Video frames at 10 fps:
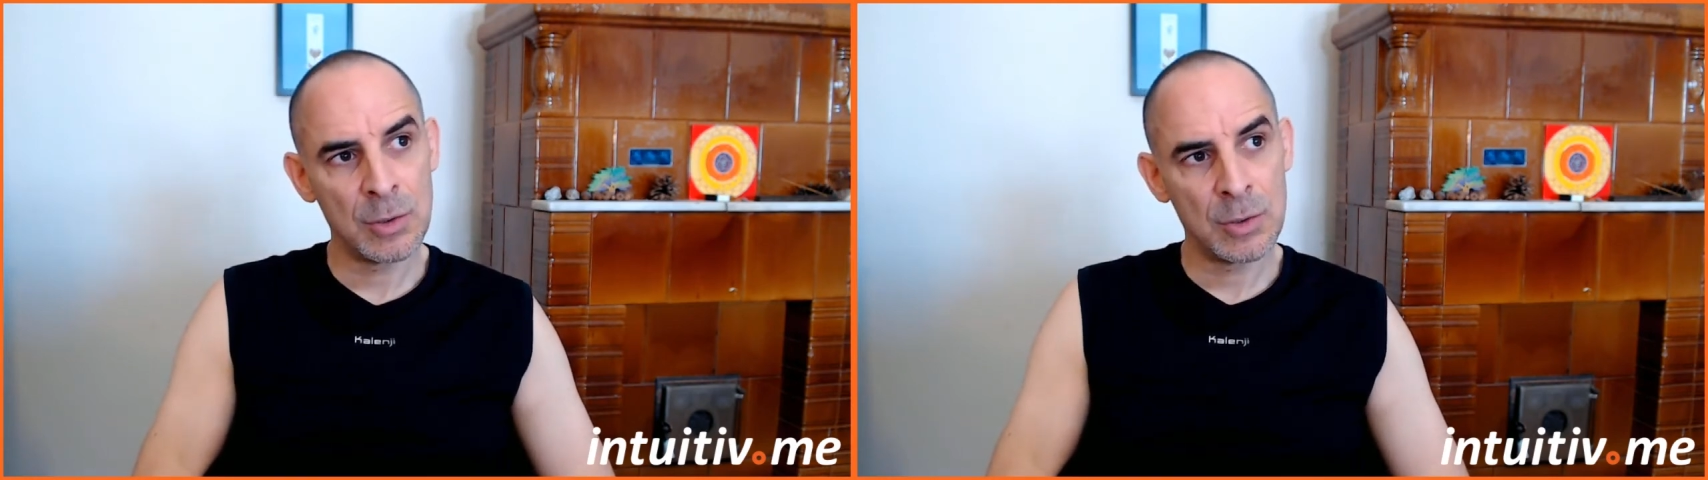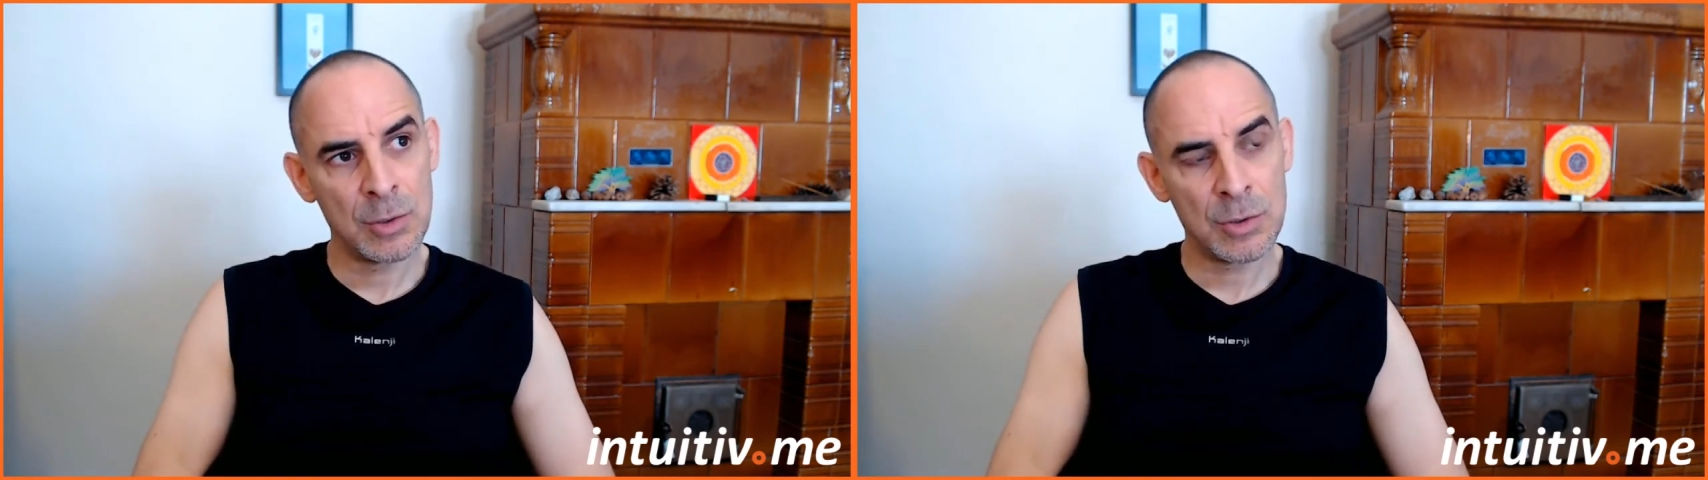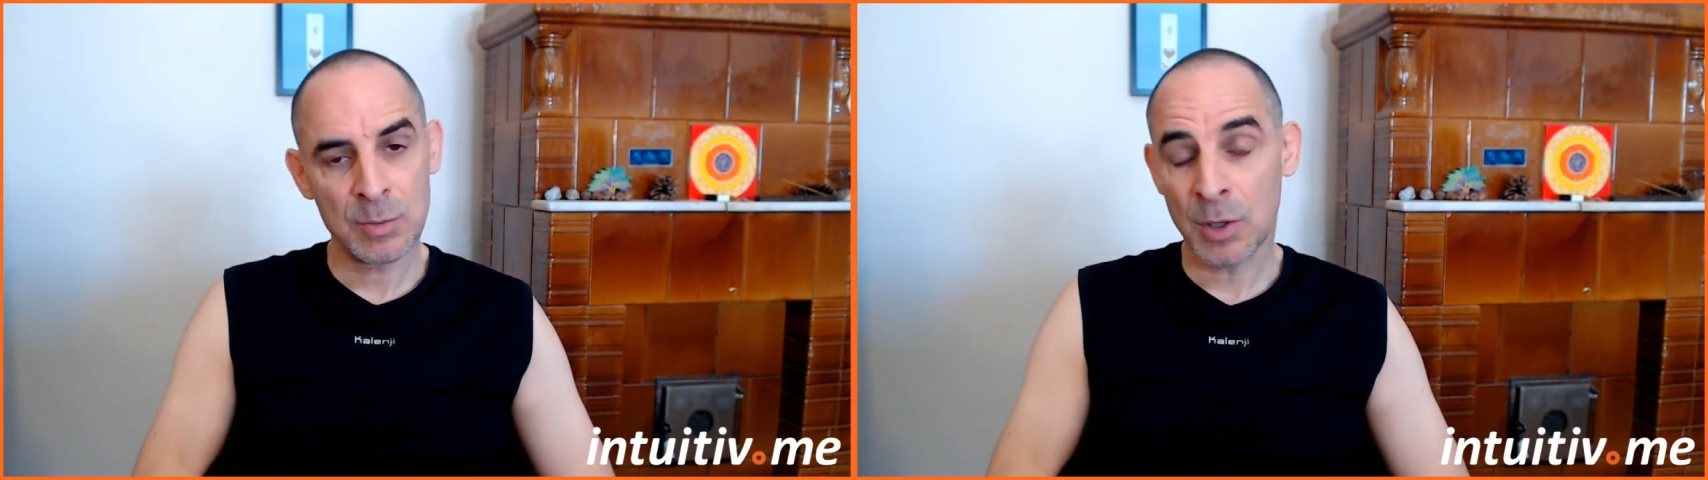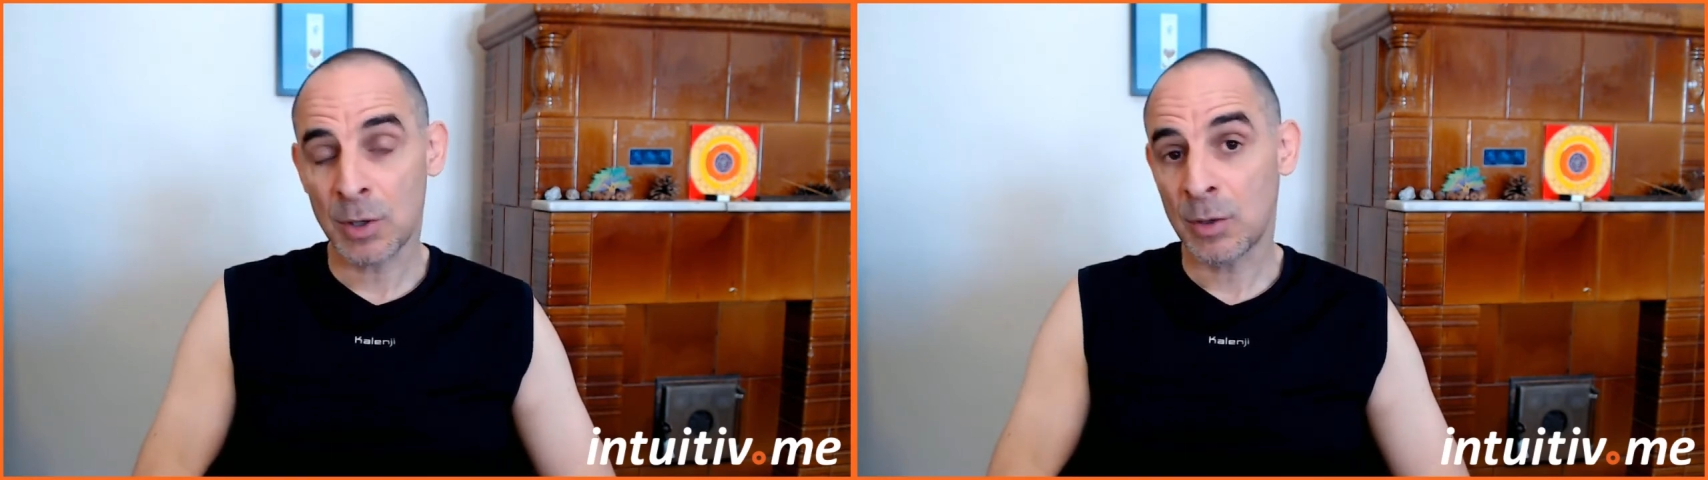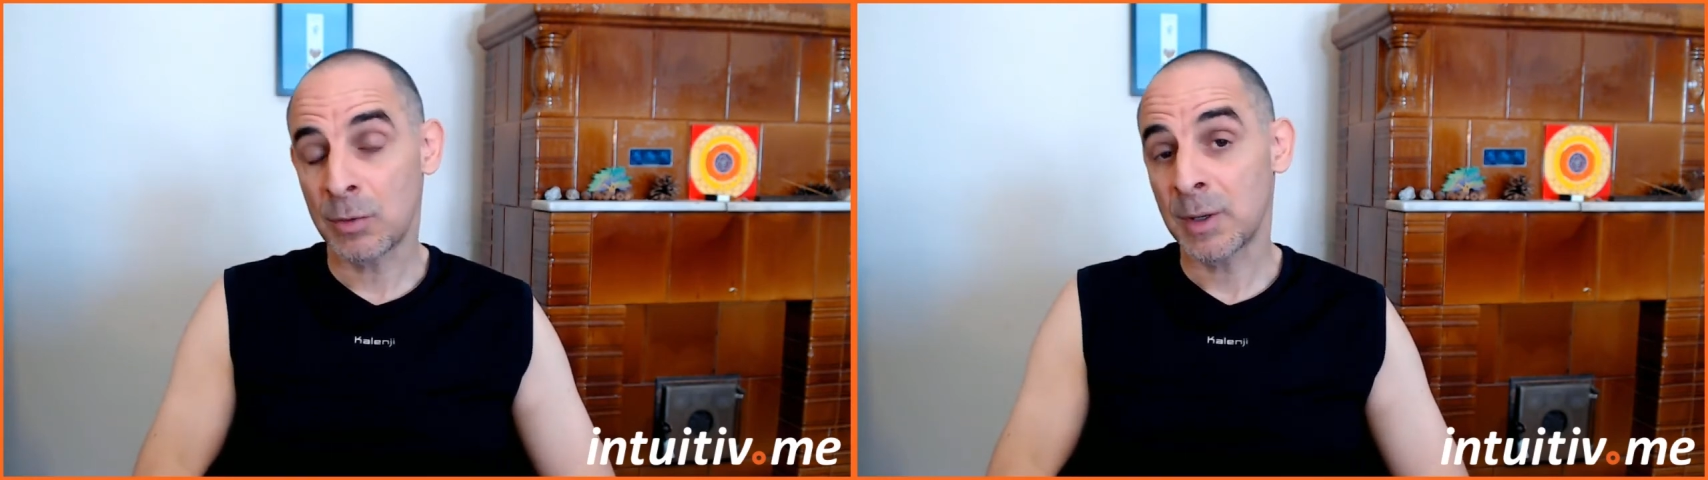
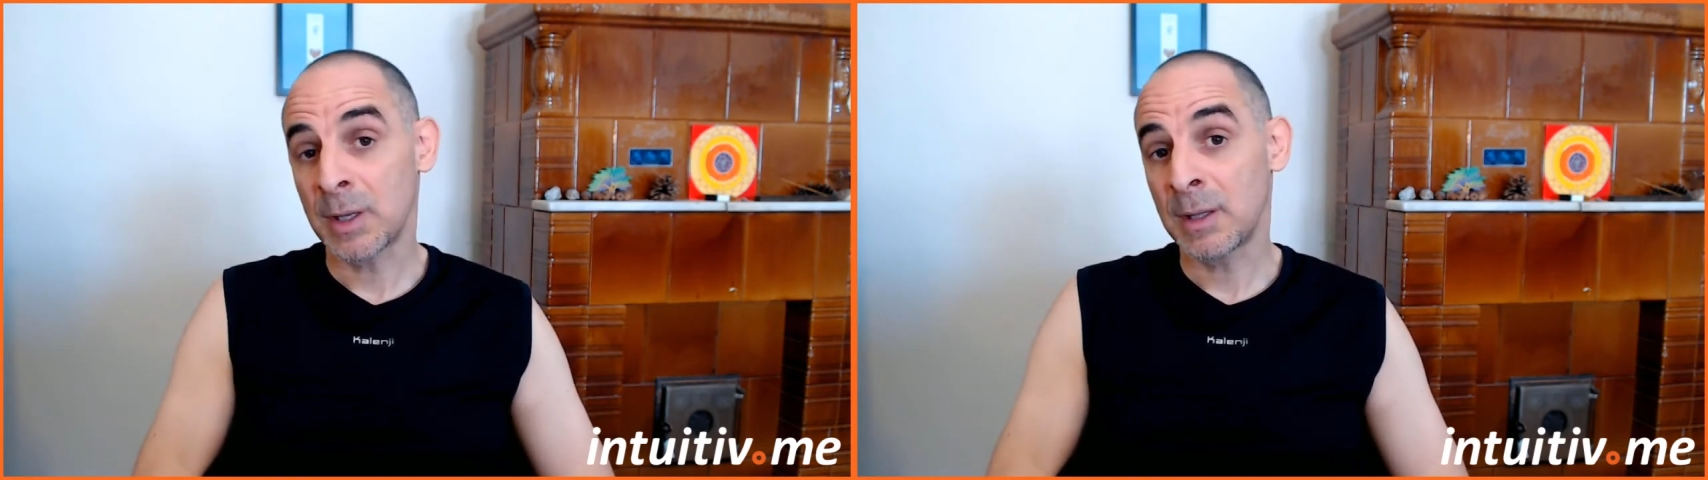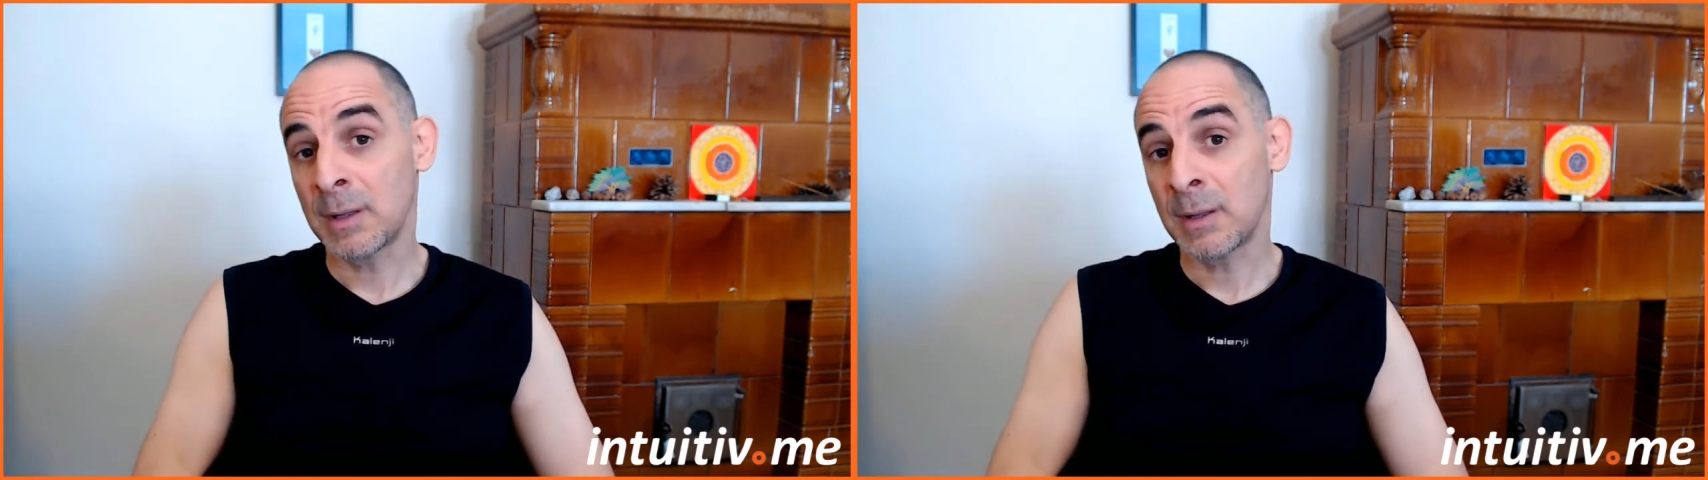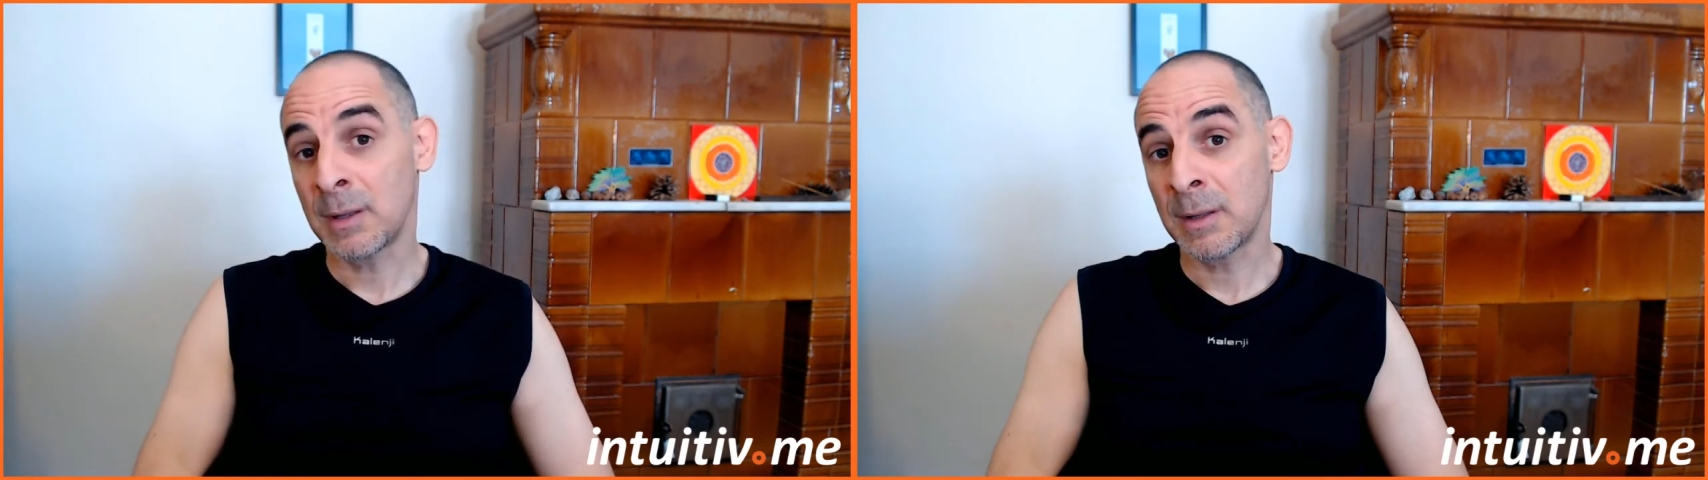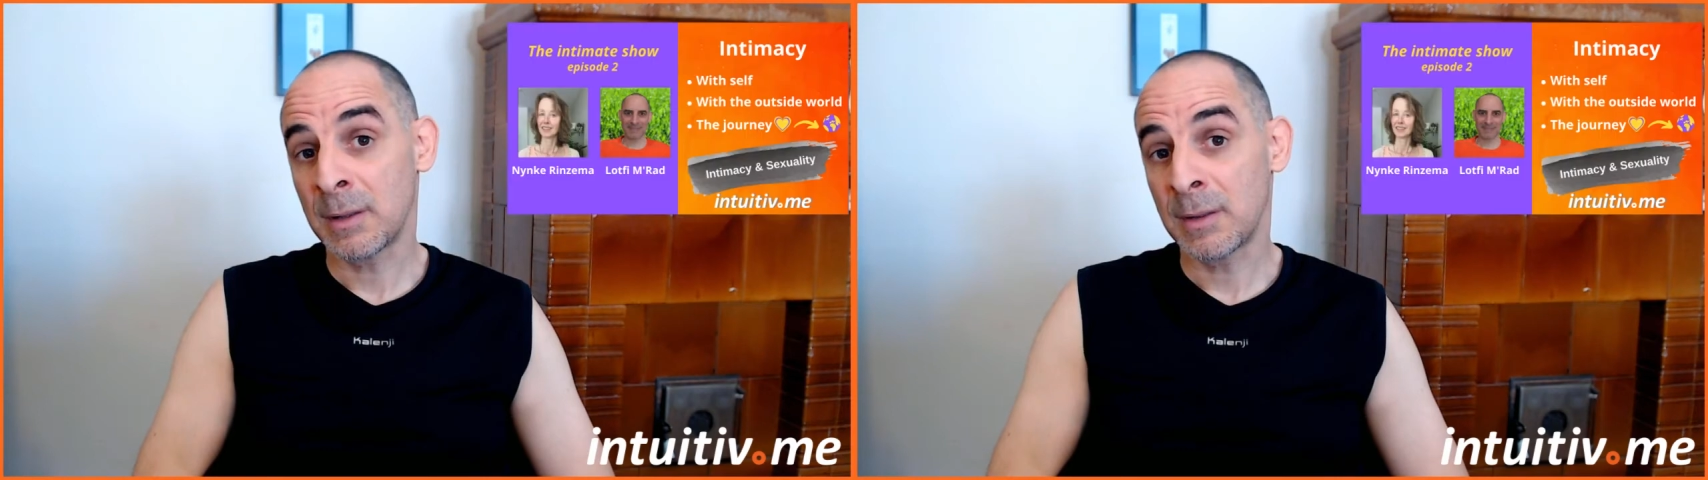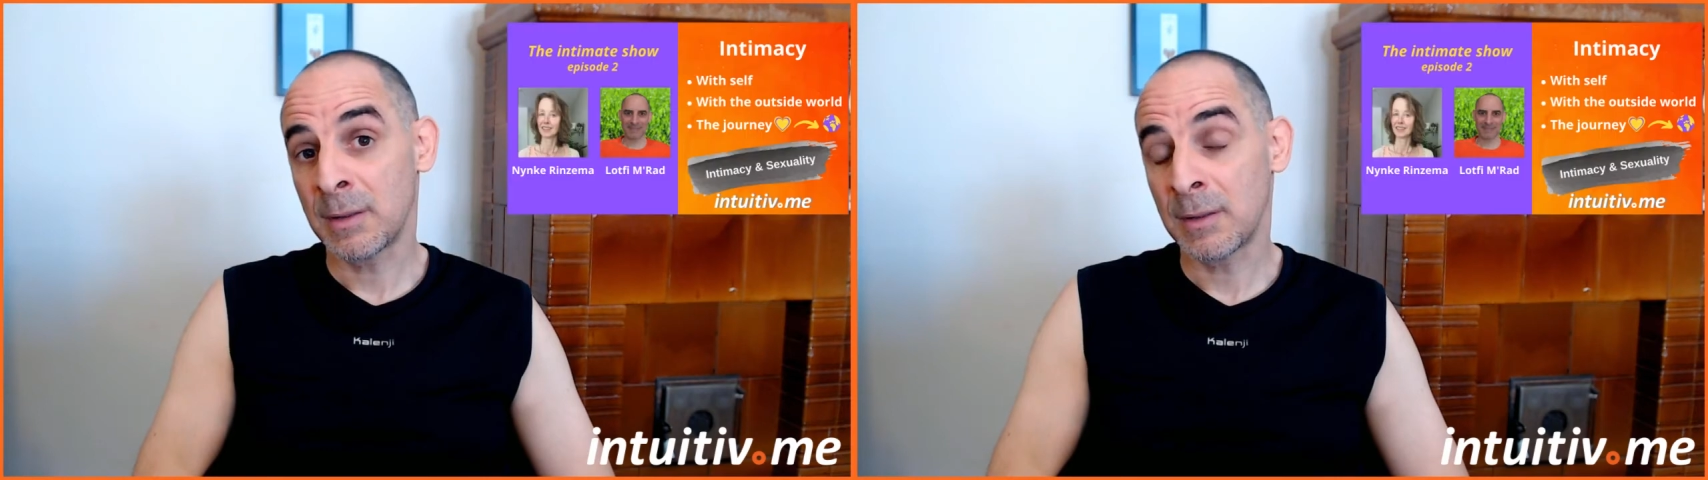tomorrow in